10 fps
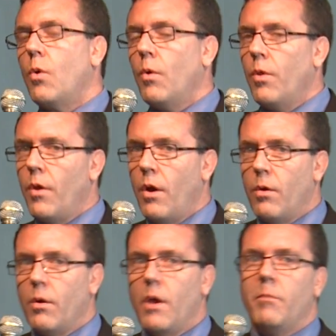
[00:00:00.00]

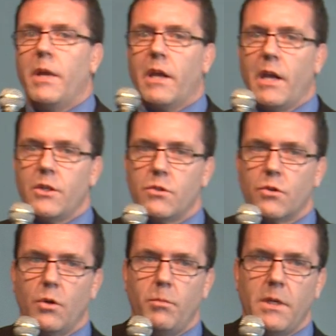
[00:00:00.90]
although medications
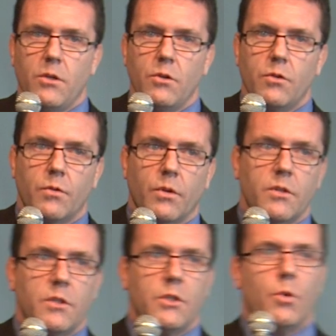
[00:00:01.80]
are going to be useful
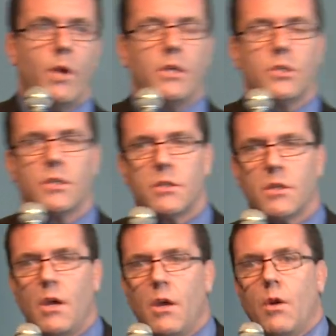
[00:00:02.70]
in
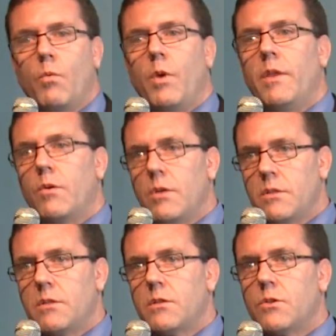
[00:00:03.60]
situations when there
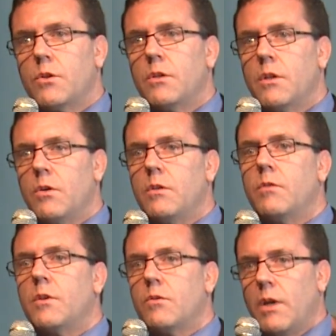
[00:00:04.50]
is certain degrees
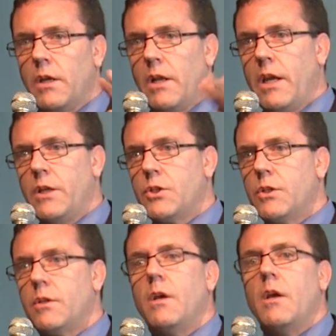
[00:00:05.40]
of
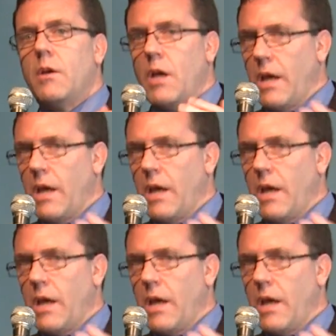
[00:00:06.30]
dysregulation,